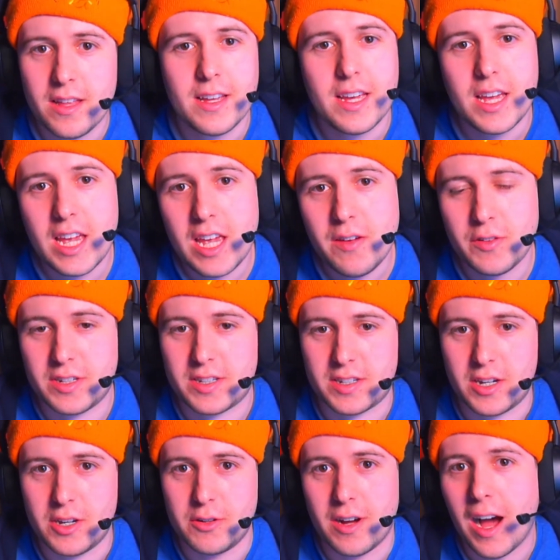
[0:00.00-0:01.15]
Even
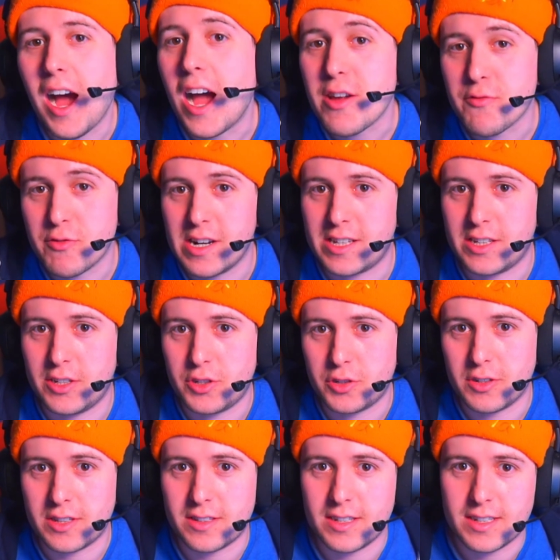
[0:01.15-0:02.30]
so, I really
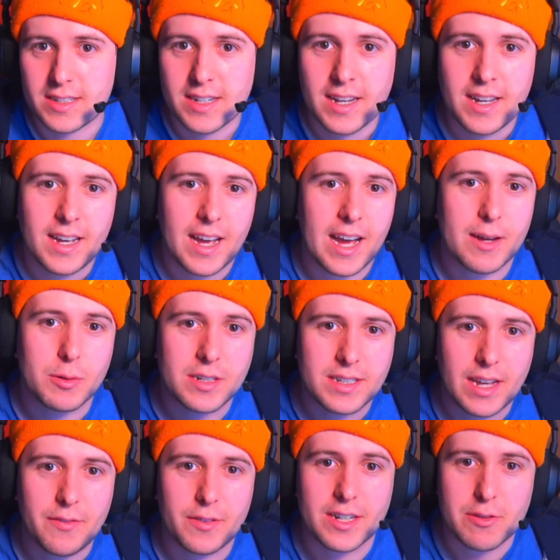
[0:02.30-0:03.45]
enjoyed this and would
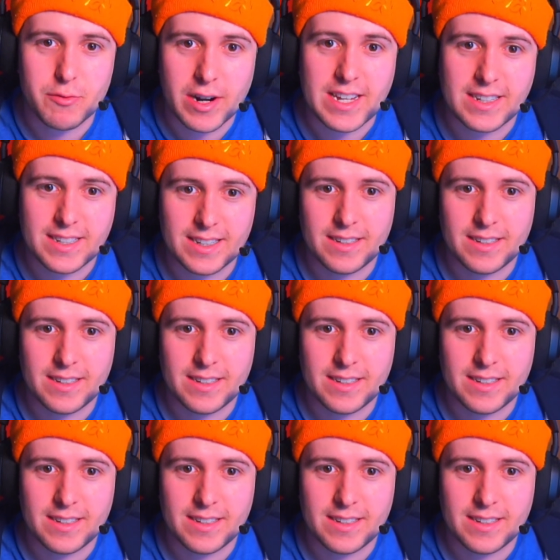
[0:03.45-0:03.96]
definitely rate it.